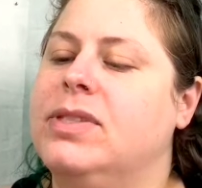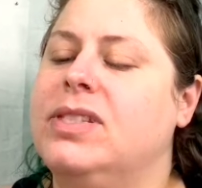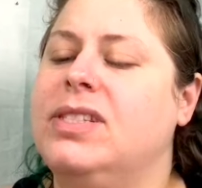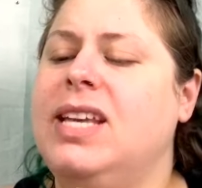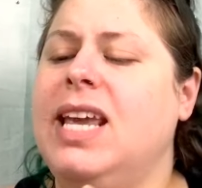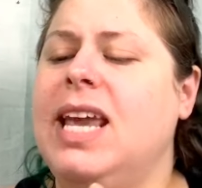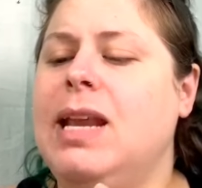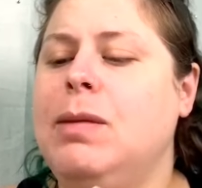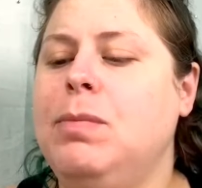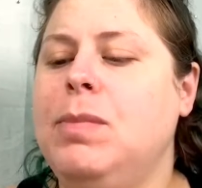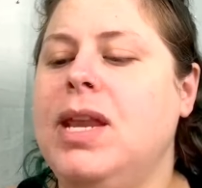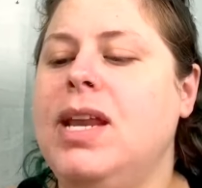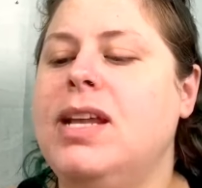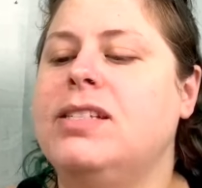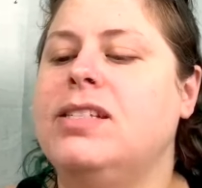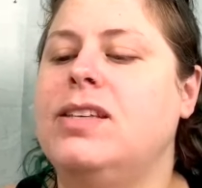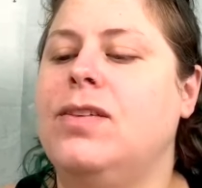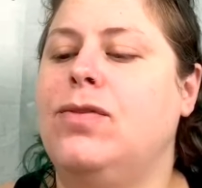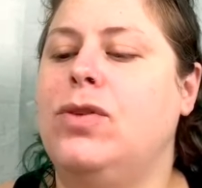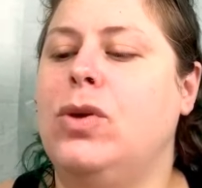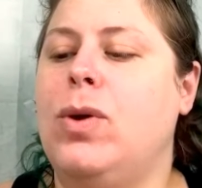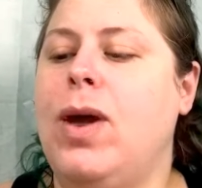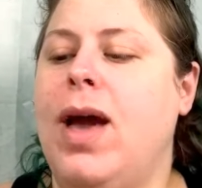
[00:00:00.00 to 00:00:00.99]
10
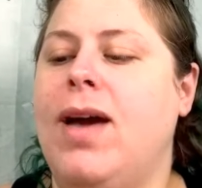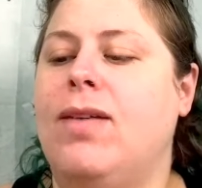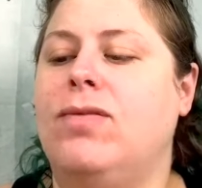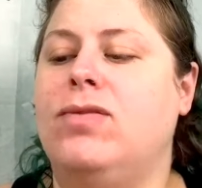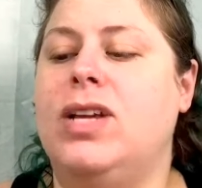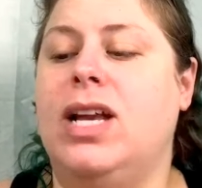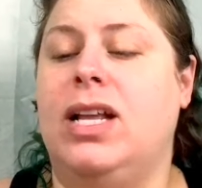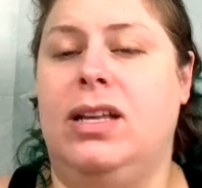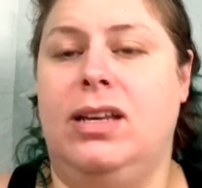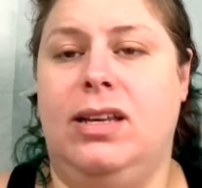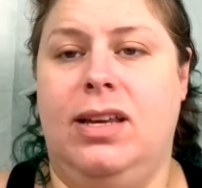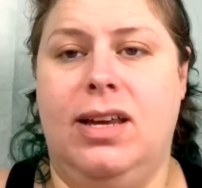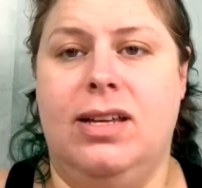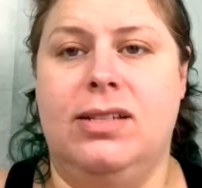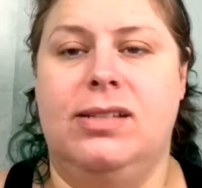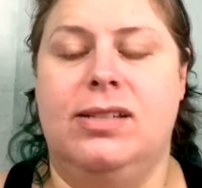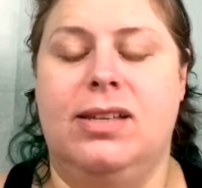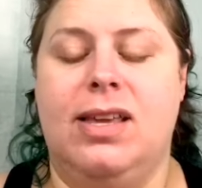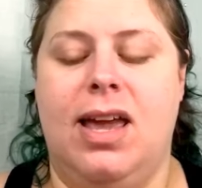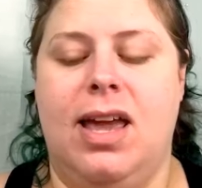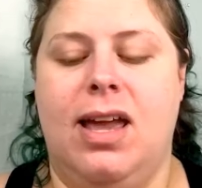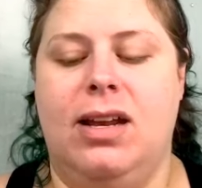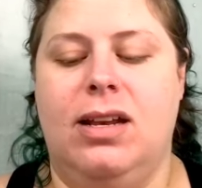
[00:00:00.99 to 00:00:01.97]
minutes if you have delicate
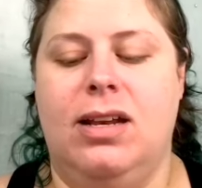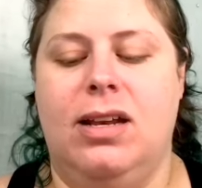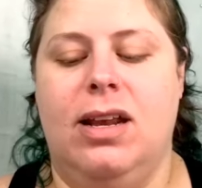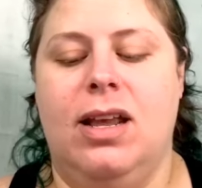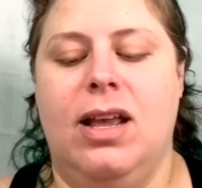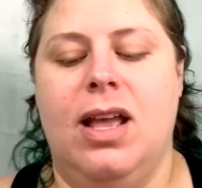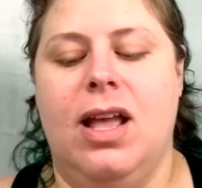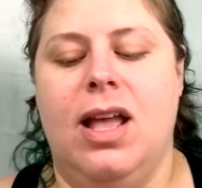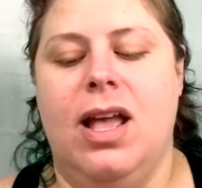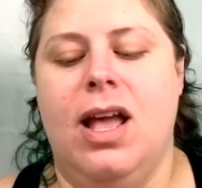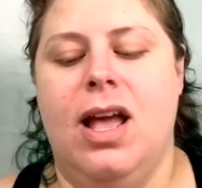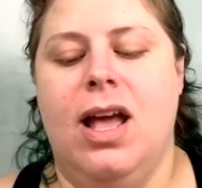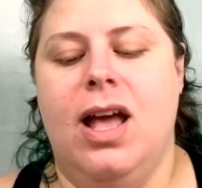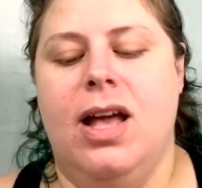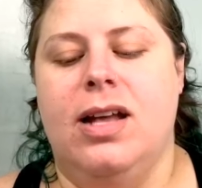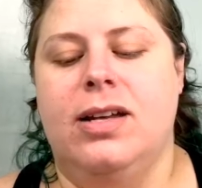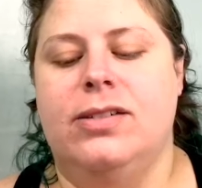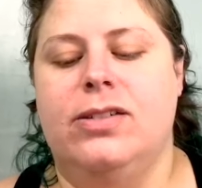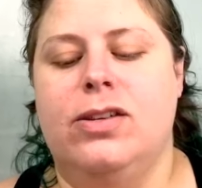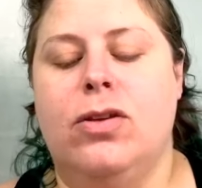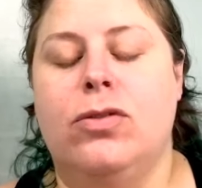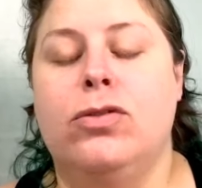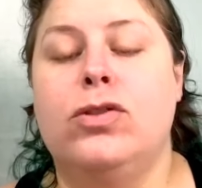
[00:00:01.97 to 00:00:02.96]
skin.
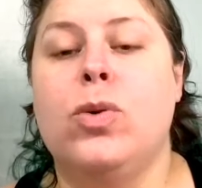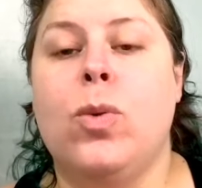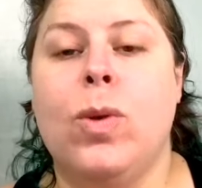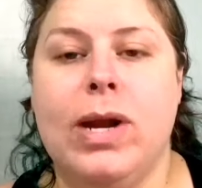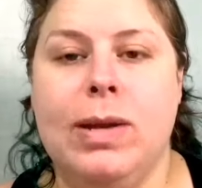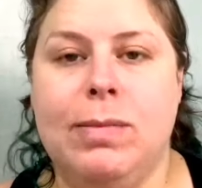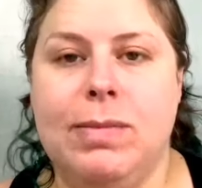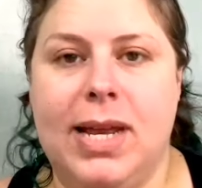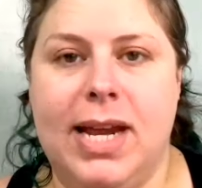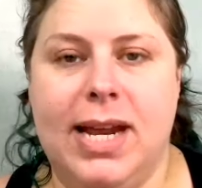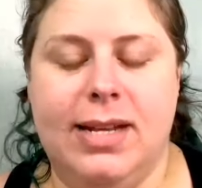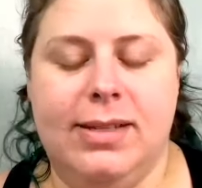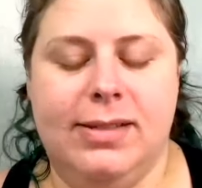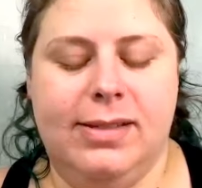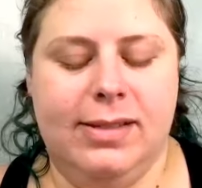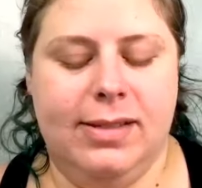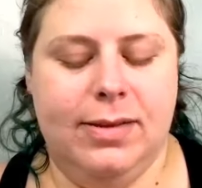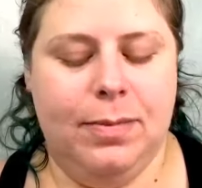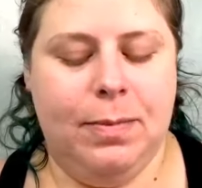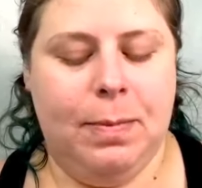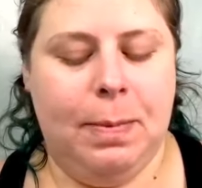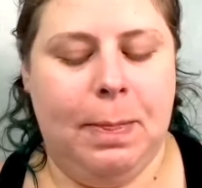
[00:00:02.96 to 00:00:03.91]
So 20 minutes.